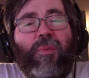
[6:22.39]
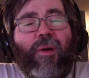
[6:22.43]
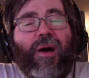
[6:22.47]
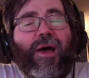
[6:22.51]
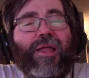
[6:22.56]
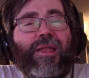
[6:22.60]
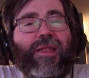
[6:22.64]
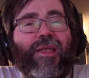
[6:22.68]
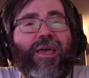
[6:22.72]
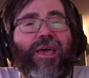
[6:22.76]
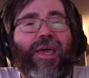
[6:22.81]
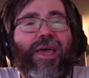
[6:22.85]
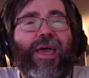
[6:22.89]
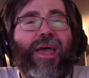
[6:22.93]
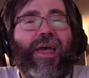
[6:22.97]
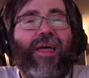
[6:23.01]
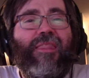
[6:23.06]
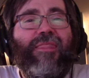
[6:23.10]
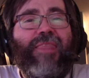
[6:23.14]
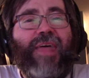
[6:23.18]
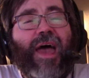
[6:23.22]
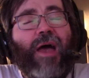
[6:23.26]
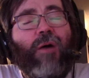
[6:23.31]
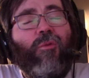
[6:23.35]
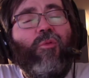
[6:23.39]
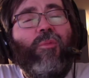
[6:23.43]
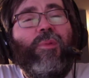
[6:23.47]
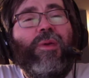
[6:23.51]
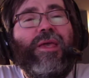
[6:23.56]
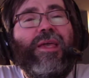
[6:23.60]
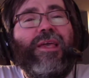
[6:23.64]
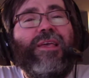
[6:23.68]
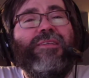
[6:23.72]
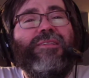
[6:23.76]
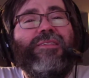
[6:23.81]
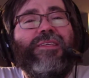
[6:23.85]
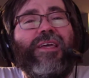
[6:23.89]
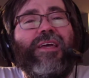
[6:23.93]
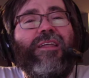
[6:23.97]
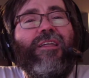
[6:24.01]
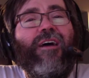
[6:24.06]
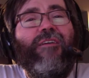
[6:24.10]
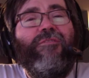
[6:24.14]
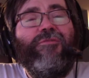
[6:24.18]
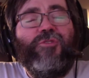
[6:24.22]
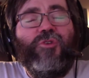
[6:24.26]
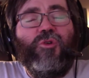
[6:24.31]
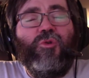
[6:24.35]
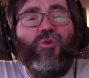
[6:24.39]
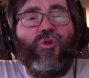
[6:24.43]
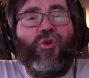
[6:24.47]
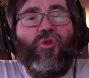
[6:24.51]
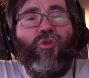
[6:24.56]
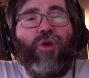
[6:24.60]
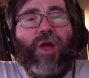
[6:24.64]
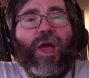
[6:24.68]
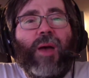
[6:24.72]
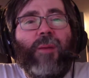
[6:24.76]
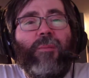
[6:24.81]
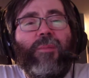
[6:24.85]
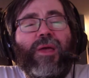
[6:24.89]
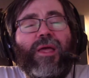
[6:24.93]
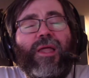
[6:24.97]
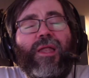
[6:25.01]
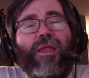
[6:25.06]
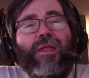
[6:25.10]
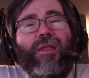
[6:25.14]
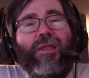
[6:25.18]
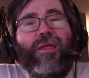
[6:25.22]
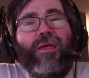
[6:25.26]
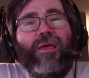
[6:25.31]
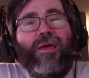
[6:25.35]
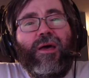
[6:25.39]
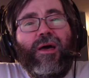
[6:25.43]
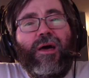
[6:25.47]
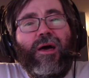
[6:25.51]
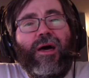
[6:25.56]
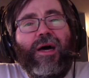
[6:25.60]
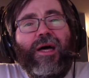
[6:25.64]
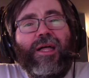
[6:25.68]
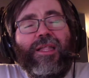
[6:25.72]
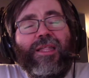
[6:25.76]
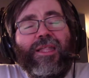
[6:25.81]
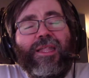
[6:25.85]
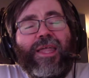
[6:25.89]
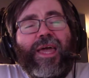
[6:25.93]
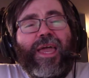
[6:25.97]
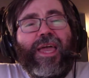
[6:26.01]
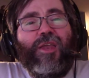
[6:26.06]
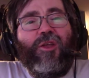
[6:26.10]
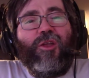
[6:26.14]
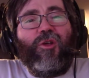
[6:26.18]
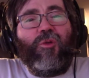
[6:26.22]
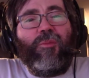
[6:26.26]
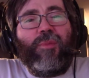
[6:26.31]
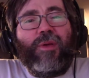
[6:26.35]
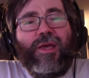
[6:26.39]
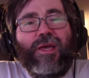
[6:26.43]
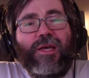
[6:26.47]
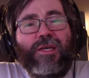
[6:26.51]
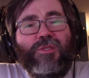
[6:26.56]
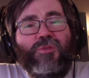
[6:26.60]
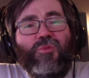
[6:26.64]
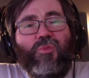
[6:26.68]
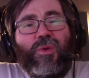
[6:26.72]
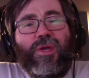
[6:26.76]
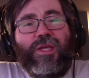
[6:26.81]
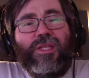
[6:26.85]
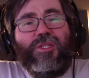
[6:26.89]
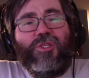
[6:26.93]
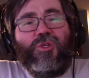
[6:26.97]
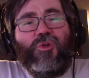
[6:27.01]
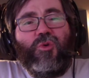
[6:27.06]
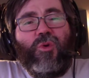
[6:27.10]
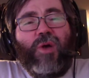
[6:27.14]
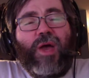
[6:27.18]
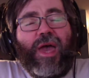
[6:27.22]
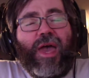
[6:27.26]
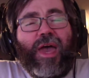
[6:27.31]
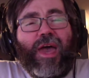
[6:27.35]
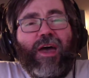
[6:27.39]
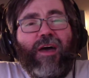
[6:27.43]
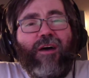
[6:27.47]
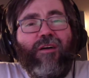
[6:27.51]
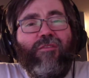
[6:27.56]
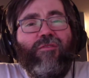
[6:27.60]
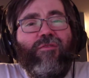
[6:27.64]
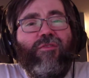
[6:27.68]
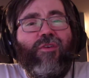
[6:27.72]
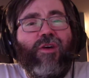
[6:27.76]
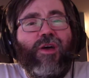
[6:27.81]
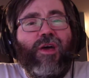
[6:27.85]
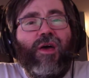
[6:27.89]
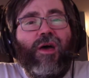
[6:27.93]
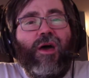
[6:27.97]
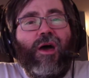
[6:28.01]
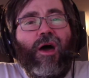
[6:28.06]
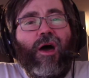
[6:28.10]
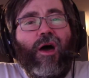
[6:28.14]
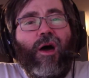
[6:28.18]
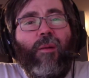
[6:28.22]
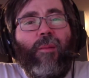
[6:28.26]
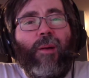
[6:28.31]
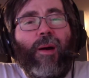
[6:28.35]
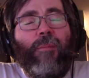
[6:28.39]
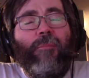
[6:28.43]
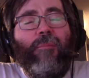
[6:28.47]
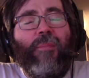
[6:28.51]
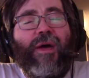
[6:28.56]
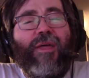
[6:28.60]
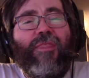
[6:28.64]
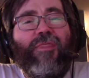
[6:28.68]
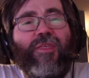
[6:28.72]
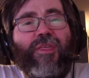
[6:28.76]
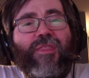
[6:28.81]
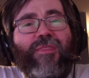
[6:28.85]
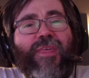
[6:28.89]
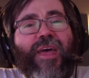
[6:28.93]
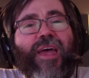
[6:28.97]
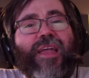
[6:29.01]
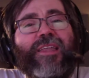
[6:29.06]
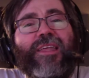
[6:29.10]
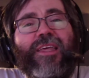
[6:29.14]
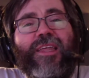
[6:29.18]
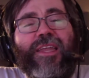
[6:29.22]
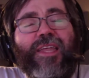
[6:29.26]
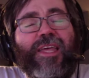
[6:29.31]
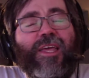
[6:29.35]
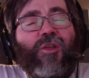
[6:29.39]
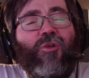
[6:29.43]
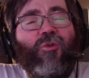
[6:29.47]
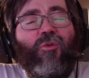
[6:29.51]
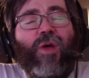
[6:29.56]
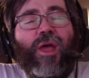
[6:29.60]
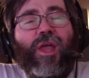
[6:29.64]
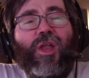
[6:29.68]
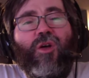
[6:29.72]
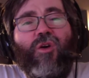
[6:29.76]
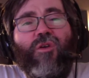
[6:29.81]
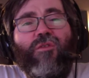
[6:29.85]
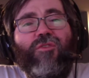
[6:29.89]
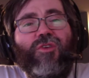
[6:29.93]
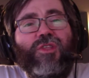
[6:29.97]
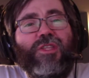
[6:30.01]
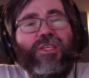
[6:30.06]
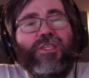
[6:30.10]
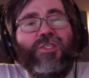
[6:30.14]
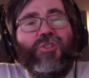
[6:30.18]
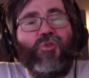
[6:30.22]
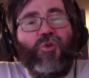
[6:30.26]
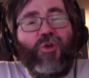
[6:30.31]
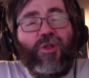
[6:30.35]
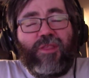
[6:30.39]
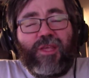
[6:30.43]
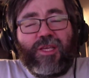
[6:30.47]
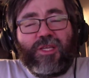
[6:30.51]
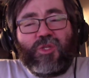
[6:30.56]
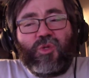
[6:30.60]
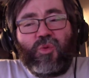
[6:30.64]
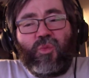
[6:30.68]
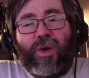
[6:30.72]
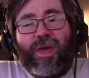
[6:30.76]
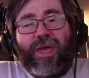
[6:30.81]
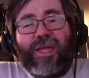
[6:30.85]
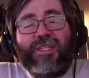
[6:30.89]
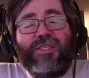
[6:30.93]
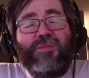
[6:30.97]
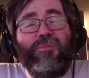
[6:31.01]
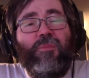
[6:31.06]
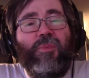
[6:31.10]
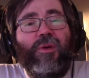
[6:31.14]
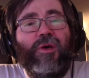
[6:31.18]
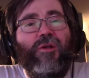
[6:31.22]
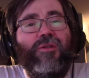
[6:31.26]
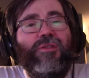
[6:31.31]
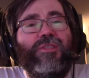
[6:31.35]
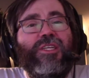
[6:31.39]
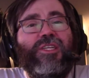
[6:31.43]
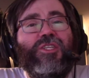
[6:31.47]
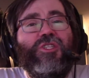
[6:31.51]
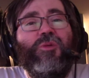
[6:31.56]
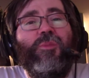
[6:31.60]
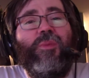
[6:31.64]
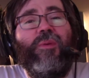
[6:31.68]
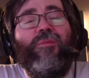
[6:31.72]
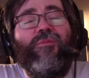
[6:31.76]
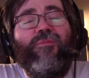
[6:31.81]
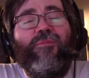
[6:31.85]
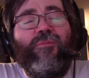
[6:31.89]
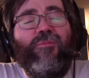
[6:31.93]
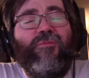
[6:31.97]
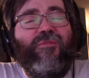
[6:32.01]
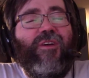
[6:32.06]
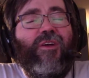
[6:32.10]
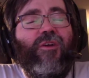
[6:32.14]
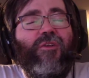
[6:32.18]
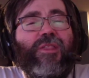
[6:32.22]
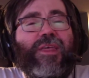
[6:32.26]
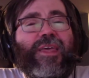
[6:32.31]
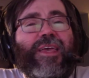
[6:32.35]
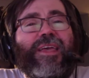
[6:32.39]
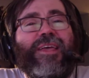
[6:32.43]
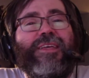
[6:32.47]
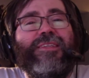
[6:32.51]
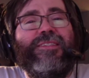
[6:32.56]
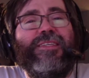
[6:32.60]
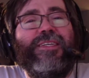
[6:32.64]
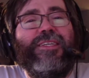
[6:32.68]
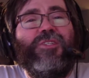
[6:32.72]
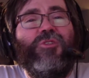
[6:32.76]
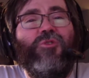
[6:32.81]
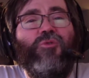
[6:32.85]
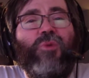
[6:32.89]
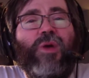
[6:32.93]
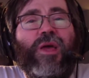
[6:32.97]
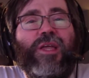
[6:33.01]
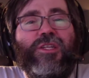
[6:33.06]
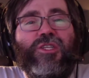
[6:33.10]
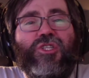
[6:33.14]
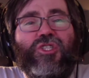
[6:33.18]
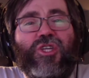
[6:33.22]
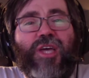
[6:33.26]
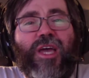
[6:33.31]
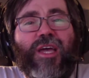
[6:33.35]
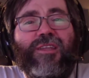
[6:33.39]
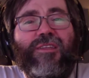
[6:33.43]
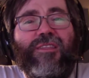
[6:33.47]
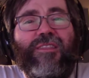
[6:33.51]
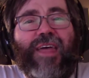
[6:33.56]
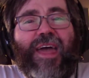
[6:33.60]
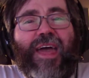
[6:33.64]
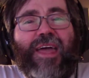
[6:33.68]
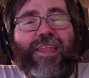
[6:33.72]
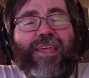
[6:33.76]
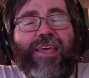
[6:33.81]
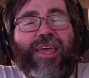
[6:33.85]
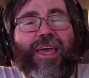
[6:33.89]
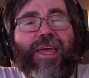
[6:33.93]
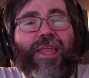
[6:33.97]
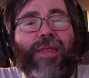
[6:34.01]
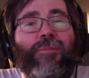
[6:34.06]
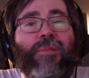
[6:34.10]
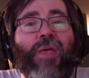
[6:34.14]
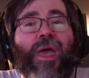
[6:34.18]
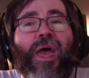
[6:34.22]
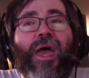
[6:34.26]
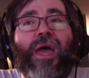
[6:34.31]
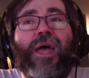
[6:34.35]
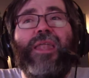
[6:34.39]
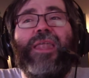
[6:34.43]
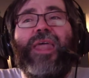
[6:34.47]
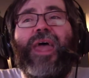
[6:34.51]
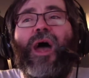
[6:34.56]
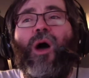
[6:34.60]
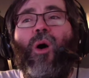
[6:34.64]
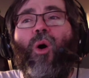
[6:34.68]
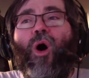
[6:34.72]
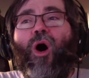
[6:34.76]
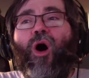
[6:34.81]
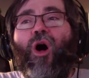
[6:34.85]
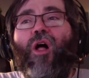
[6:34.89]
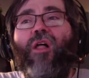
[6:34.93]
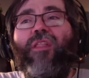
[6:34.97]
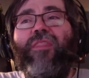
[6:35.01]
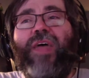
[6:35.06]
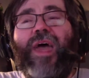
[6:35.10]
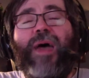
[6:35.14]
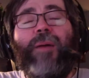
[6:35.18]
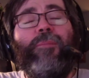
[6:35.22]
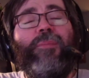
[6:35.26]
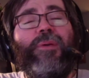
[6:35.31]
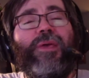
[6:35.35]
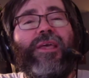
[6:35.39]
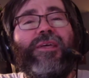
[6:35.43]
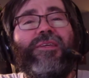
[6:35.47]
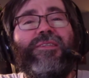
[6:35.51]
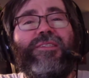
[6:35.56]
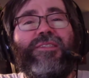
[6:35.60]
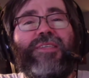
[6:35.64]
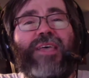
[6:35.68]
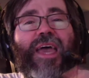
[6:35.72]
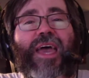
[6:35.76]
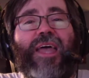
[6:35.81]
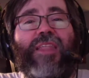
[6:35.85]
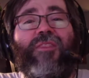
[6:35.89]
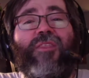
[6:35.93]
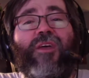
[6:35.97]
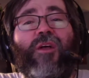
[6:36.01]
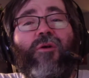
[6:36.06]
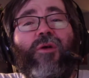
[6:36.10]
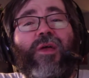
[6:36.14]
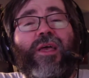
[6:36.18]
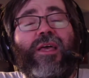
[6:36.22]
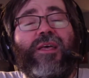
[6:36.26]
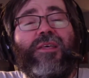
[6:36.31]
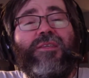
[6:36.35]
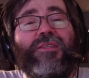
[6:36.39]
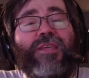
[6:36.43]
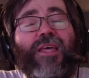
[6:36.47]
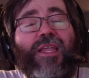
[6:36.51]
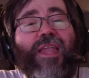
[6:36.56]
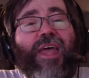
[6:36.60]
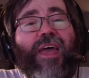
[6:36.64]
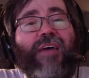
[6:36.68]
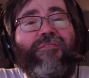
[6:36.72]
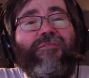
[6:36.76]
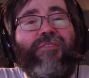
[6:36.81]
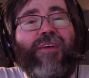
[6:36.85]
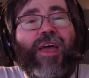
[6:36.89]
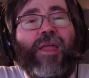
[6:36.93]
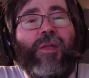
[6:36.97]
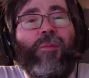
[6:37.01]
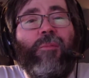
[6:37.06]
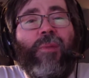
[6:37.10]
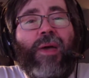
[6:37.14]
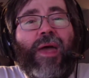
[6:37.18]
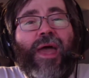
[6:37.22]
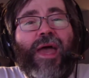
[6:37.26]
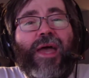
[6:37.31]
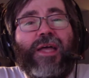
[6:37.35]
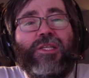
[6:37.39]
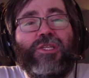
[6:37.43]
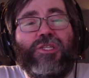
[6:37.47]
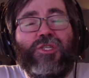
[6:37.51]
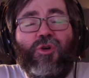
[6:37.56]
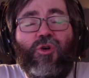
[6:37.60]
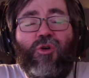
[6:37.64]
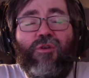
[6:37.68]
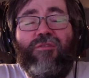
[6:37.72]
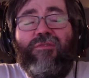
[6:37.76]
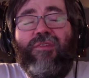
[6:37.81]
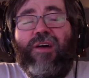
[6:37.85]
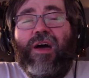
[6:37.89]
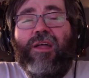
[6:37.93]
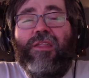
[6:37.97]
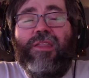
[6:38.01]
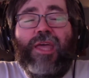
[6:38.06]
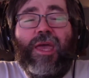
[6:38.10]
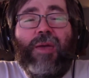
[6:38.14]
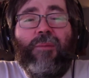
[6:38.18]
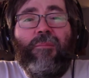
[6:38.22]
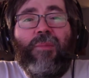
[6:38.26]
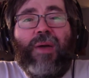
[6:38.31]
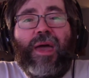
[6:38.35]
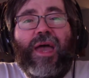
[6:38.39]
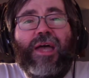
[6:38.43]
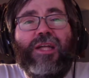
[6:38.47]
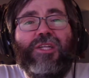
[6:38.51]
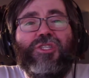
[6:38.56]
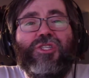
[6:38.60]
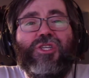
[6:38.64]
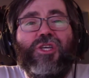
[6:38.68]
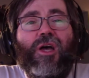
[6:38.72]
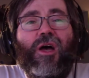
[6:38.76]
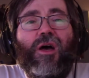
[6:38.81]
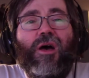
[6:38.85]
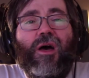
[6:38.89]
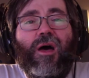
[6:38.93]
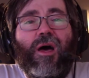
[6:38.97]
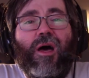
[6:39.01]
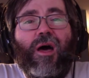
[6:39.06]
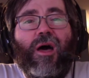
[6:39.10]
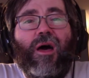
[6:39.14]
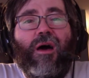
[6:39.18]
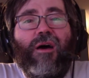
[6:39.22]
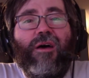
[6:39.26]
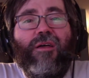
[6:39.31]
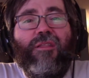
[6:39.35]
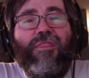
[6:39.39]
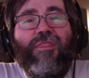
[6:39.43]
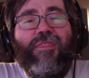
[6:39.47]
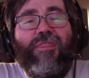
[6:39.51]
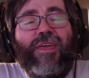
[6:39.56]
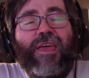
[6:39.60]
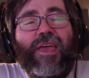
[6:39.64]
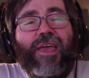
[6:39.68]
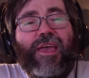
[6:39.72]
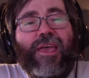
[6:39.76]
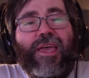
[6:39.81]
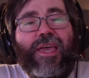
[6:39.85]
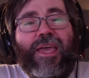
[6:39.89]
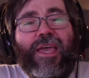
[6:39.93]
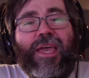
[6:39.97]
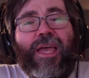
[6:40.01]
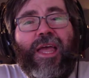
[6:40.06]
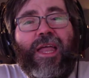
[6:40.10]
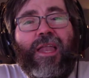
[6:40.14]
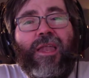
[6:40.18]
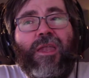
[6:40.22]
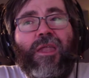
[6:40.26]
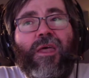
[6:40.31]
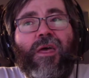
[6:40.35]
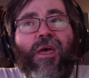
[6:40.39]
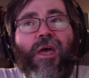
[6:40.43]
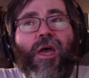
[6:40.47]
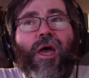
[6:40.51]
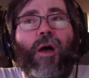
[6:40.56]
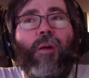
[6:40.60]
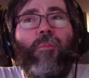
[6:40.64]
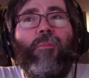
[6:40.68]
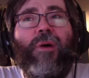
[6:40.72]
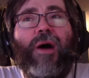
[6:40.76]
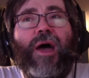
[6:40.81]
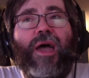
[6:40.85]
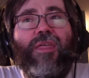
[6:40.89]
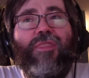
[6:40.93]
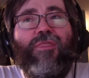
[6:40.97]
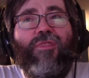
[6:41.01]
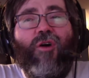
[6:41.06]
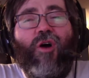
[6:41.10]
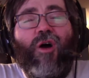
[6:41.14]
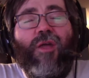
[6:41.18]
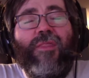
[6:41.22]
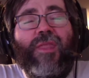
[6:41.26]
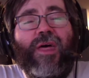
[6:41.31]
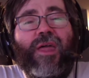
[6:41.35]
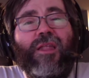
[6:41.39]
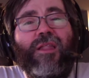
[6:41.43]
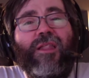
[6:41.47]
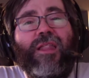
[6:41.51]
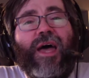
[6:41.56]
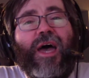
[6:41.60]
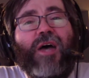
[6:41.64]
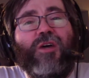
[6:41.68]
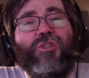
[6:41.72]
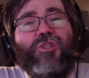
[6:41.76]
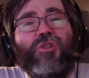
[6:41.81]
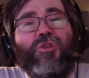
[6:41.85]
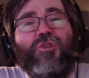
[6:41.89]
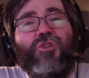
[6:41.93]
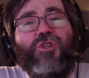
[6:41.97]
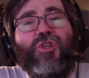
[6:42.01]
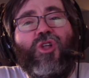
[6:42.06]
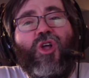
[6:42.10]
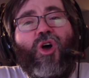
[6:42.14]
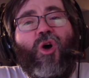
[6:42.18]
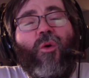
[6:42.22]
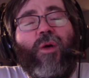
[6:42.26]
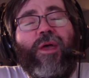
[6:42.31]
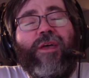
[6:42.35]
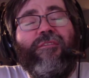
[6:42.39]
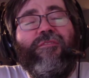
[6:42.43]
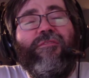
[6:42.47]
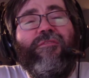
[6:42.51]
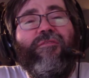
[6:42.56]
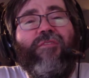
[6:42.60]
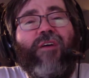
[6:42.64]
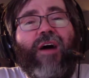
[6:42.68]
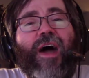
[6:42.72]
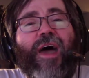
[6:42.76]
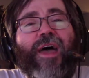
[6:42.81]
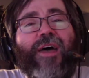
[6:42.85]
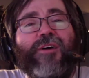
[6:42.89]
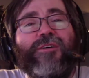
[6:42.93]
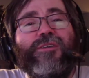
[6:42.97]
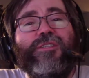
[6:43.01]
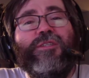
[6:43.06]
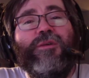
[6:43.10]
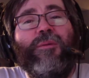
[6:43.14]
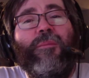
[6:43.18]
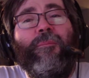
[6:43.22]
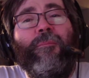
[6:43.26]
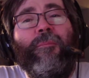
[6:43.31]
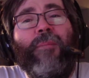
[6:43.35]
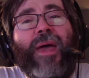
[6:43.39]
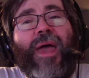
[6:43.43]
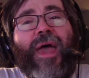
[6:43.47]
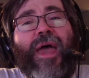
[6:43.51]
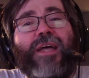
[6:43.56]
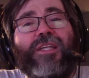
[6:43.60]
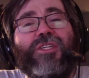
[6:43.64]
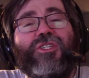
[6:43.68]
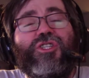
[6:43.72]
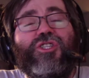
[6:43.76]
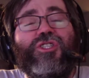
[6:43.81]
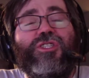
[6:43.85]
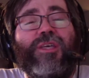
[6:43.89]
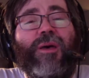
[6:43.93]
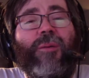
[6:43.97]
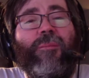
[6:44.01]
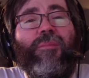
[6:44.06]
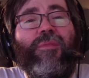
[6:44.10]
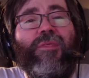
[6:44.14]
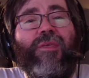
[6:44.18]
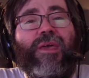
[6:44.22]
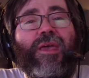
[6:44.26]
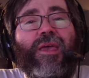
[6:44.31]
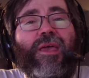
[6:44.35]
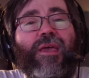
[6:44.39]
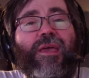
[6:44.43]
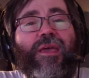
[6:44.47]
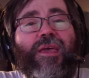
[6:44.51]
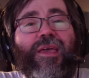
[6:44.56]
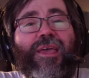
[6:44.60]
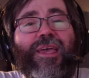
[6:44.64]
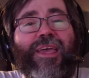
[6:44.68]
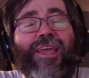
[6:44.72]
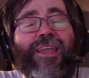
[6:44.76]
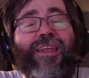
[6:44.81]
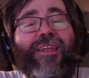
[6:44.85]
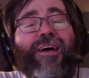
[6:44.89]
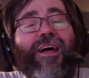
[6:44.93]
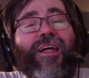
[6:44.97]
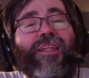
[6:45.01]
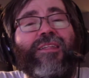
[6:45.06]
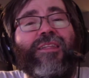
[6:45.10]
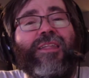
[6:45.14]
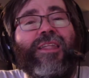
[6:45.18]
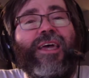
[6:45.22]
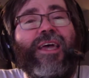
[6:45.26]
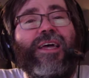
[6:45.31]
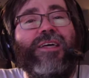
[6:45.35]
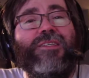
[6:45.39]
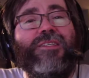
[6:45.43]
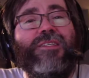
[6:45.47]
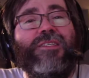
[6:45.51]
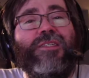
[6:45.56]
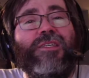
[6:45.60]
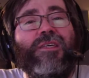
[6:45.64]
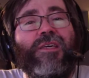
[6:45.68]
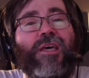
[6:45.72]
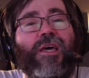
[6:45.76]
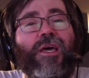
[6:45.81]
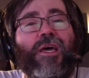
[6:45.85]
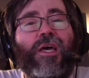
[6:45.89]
But that will be easy enough to cram in later because we do have a method that can iterate over these sort of things. The way it's built, it should be fairly easy to inject that in. Now, all that being said, there is an FN match or file name match thing in Python that allows you to know if files match something in a list.